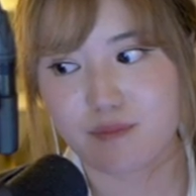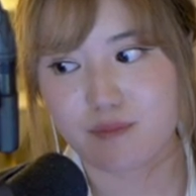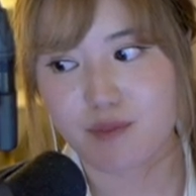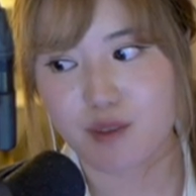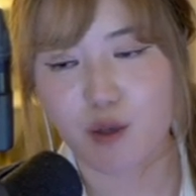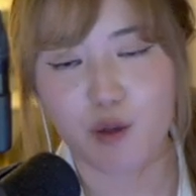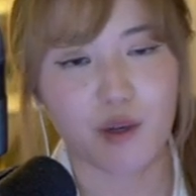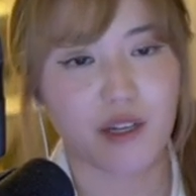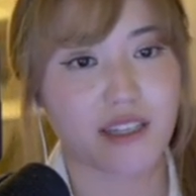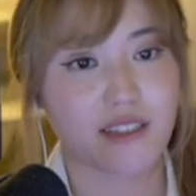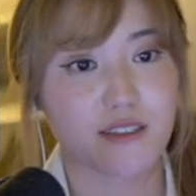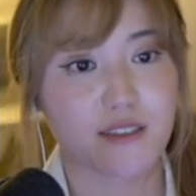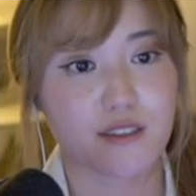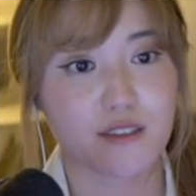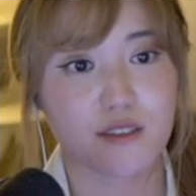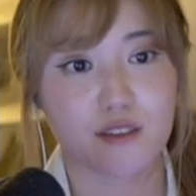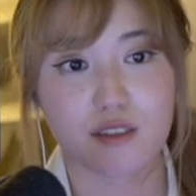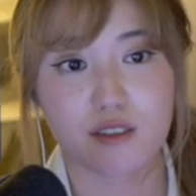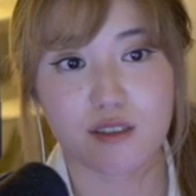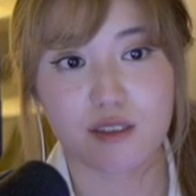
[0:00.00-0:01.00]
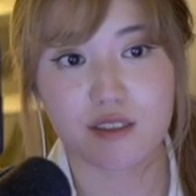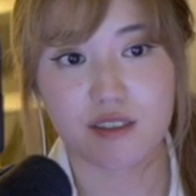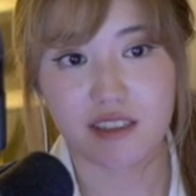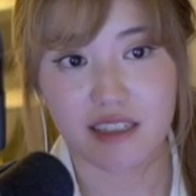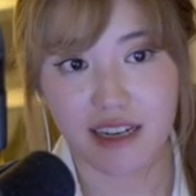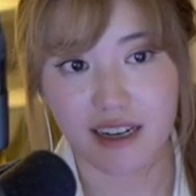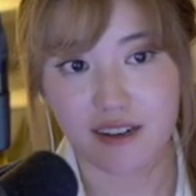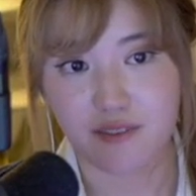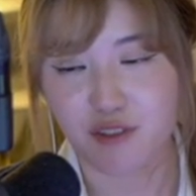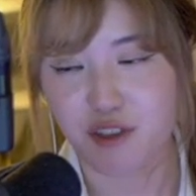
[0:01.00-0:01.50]
going to
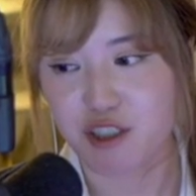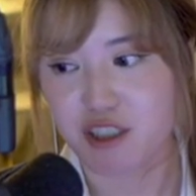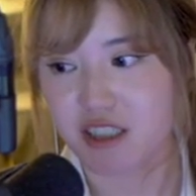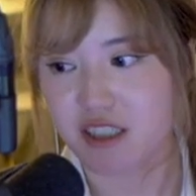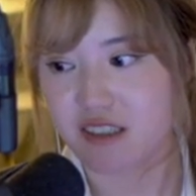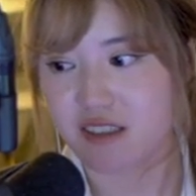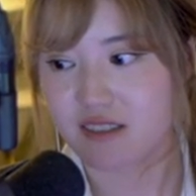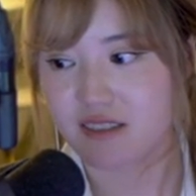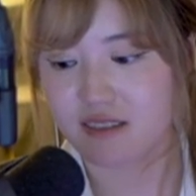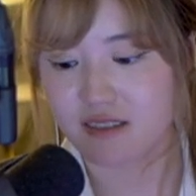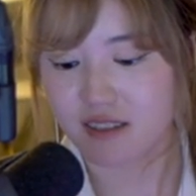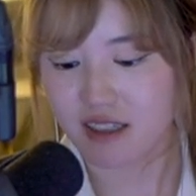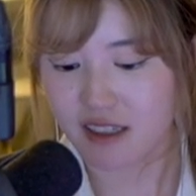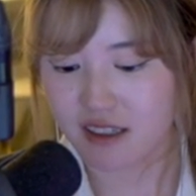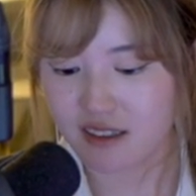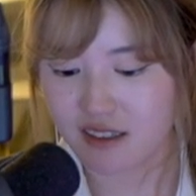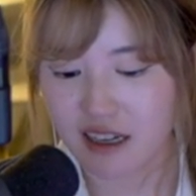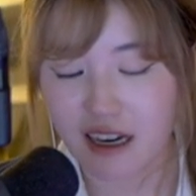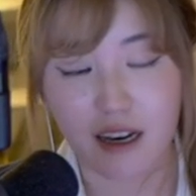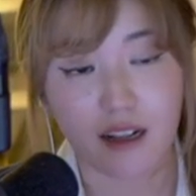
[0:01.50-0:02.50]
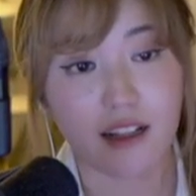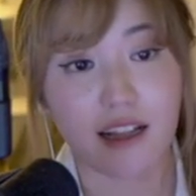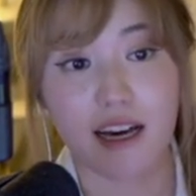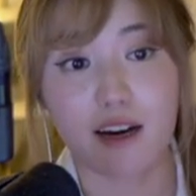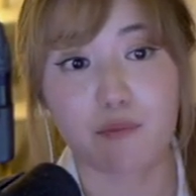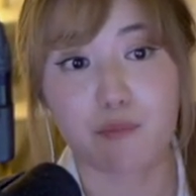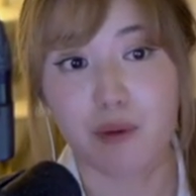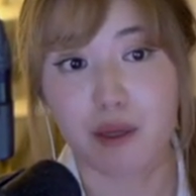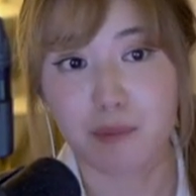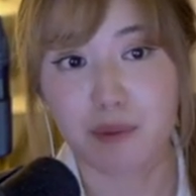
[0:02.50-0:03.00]
die a virgin. Like I'll
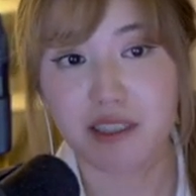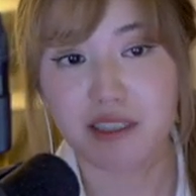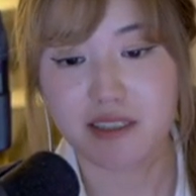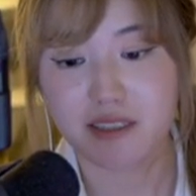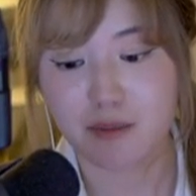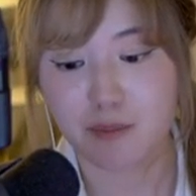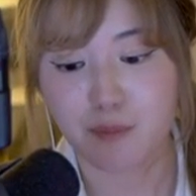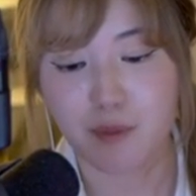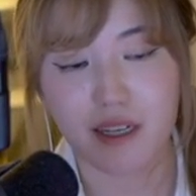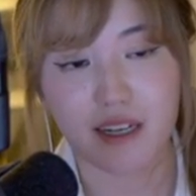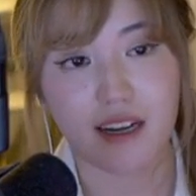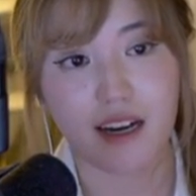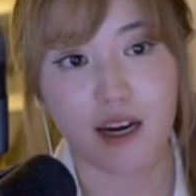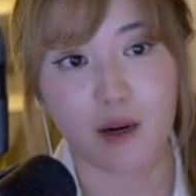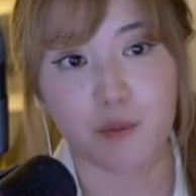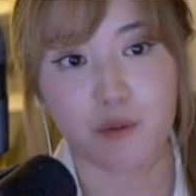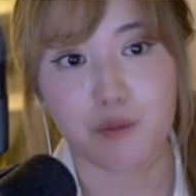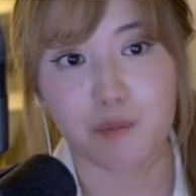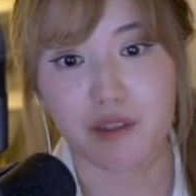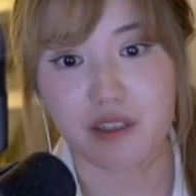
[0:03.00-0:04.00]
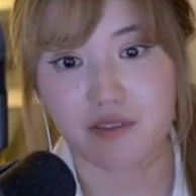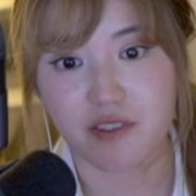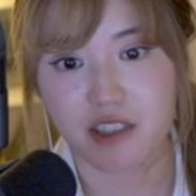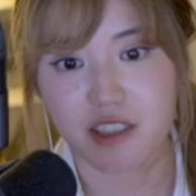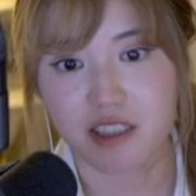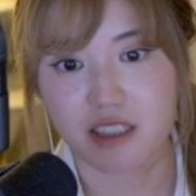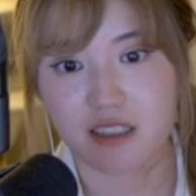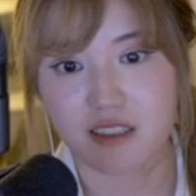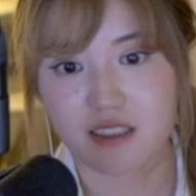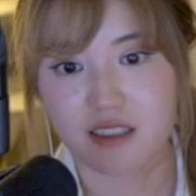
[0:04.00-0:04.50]
have babies, but I will be a
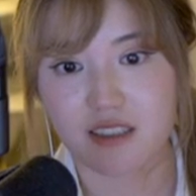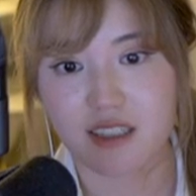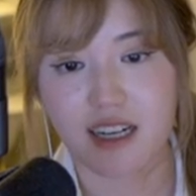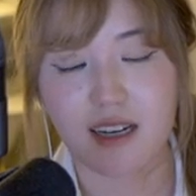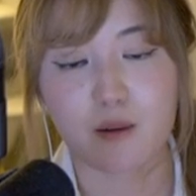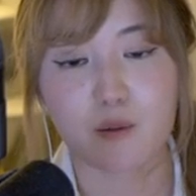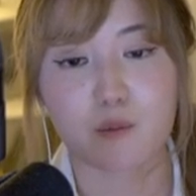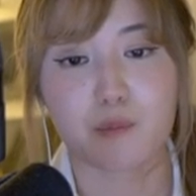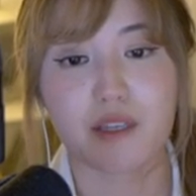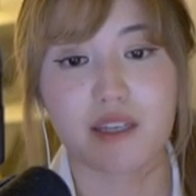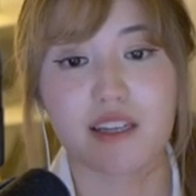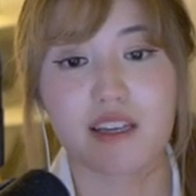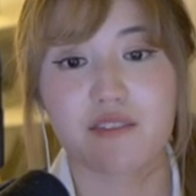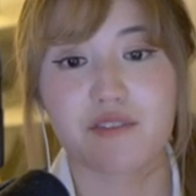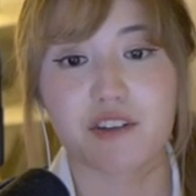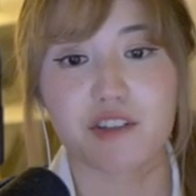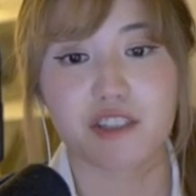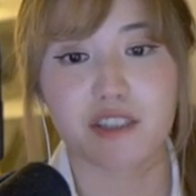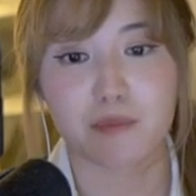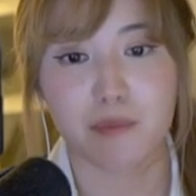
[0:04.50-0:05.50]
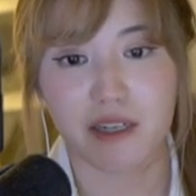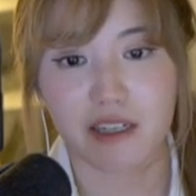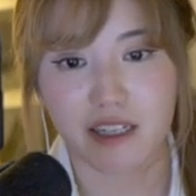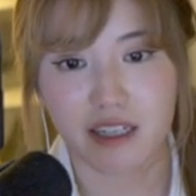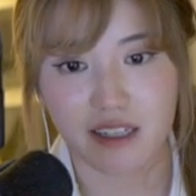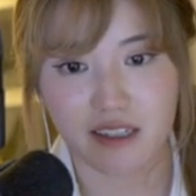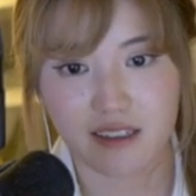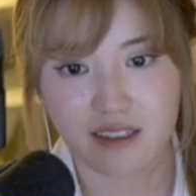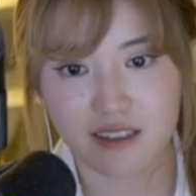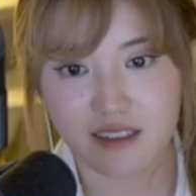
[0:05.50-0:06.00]
virgin. I will be like Virgin
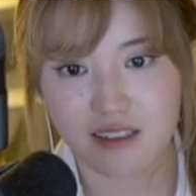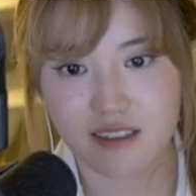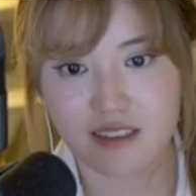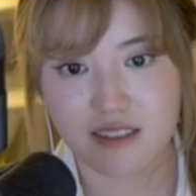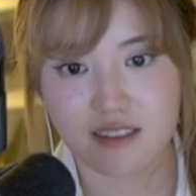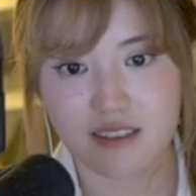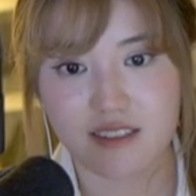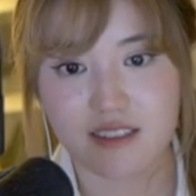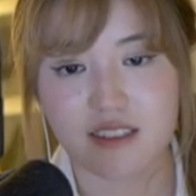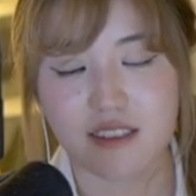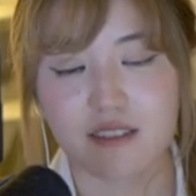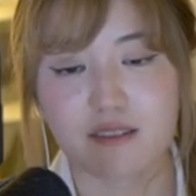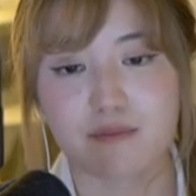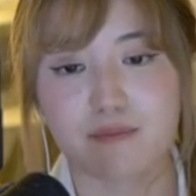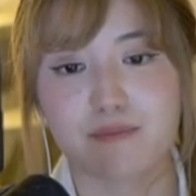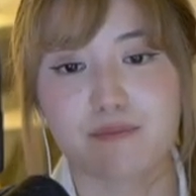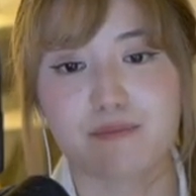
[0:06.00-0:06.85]
Mary. So